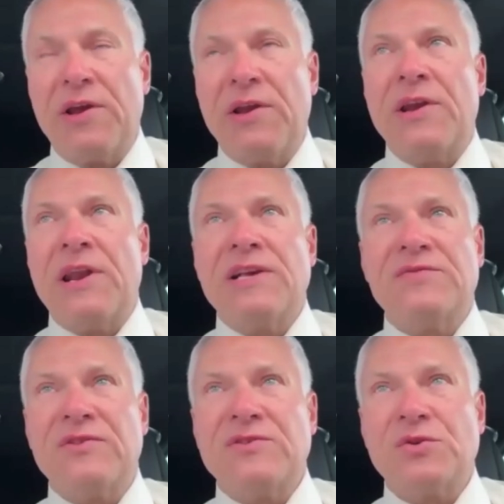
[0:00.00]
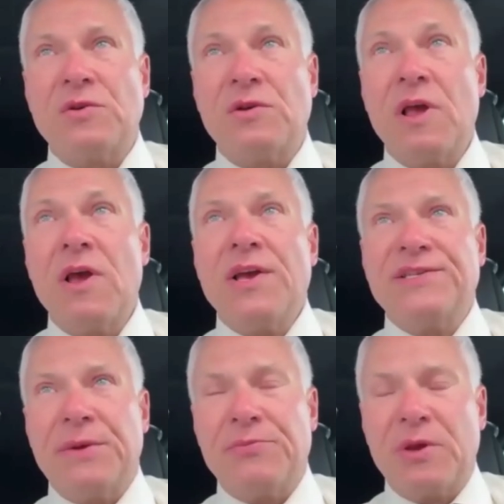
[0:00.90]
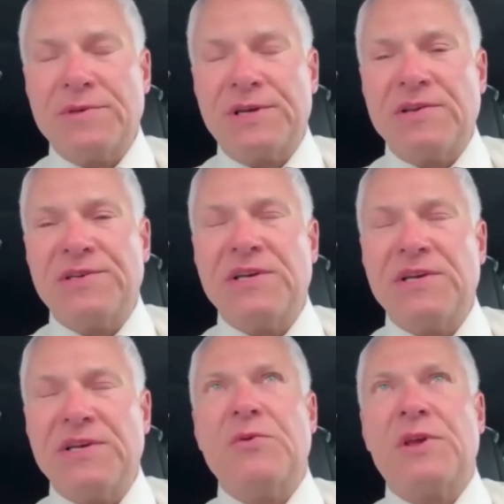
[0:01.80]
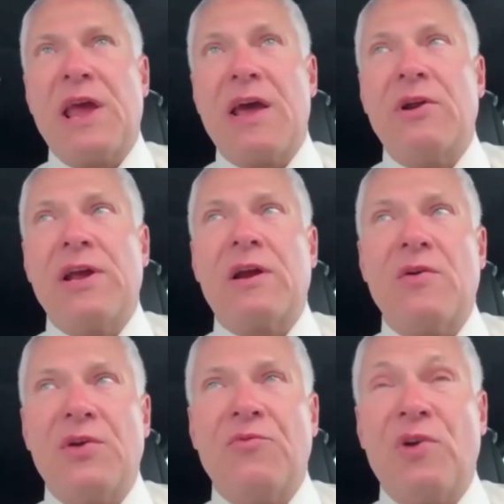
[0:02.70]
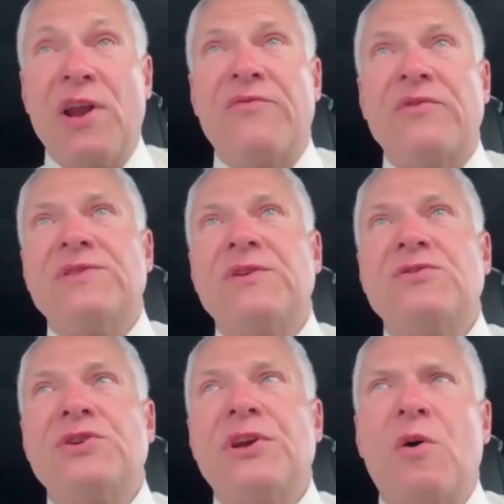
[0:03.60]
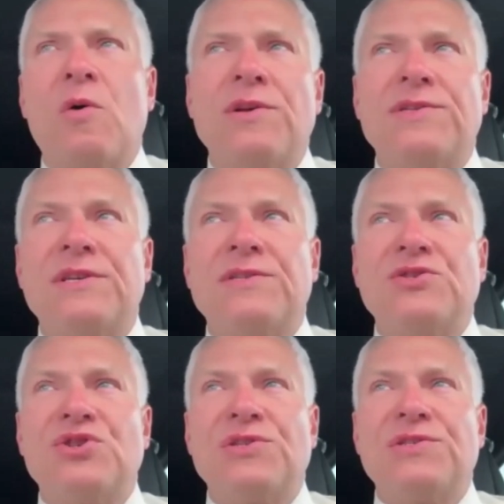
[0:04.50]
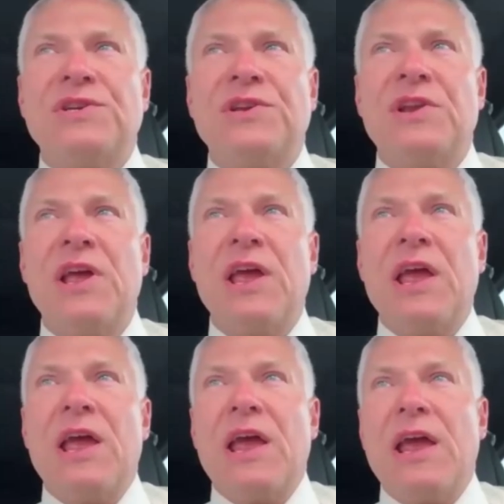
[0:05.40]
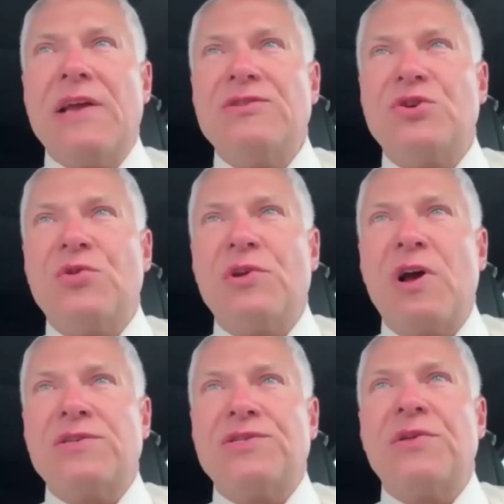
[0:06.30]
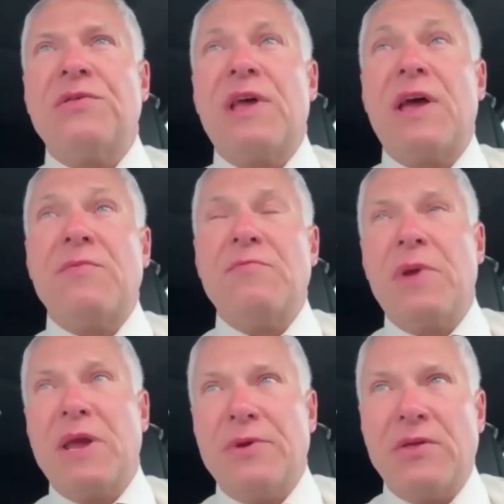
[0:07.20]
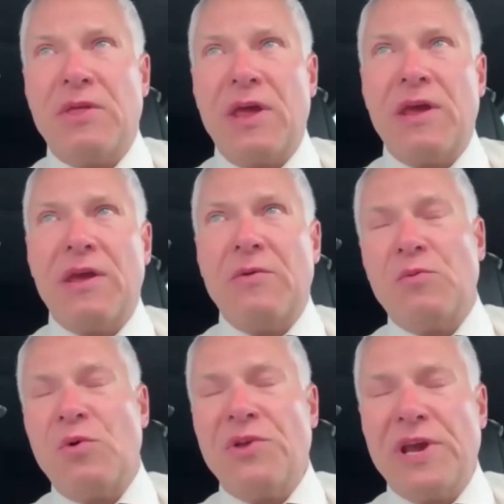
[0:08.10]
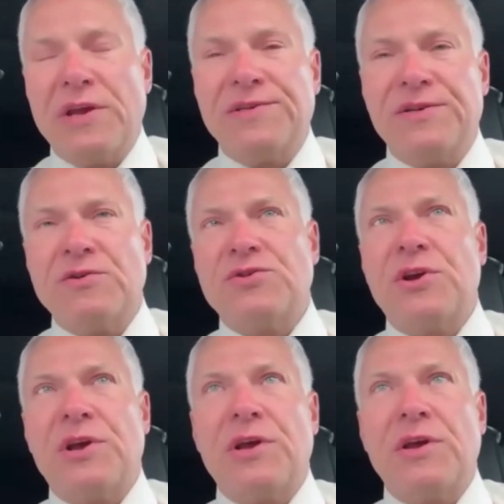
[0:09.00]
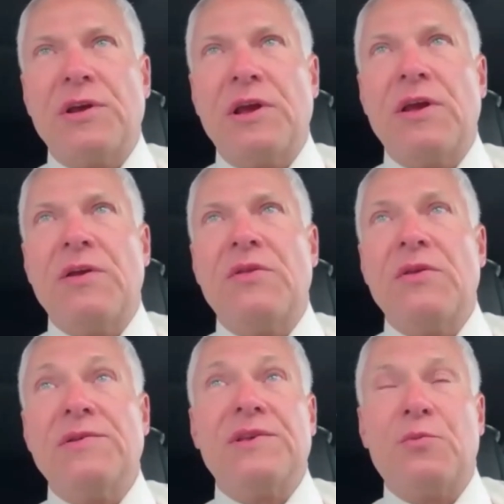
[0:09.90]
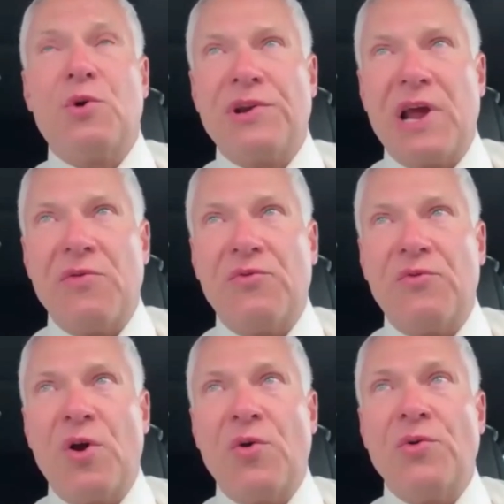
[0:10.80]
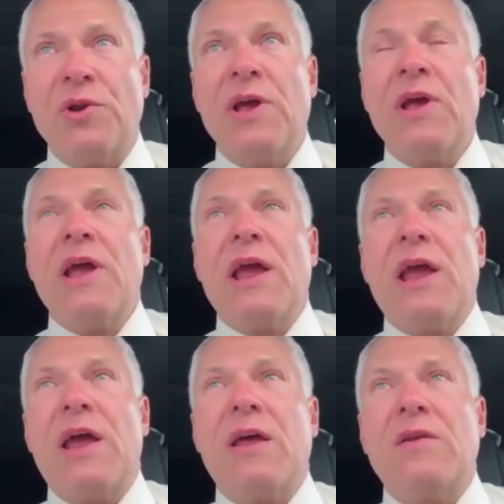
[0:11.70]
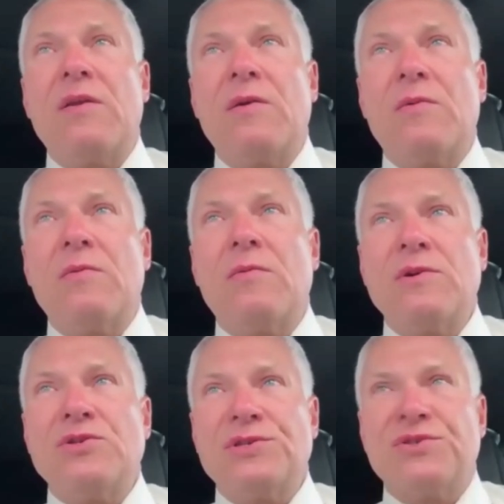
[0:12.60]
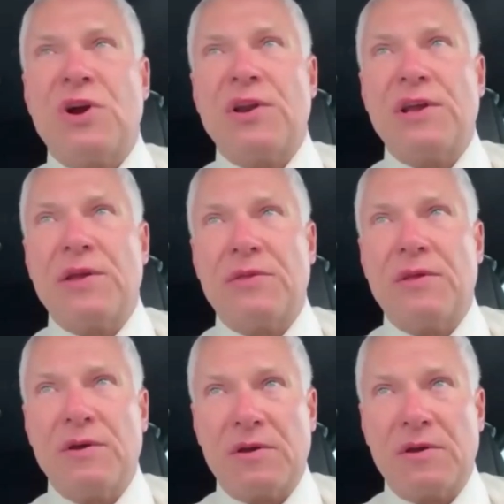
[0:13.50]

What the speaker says: and has visual symptoms consistent with cataract? Are they ready for surgery, or is this just an introduction that maybe they will need surgery in somewhere down the road, and we're just trying to get the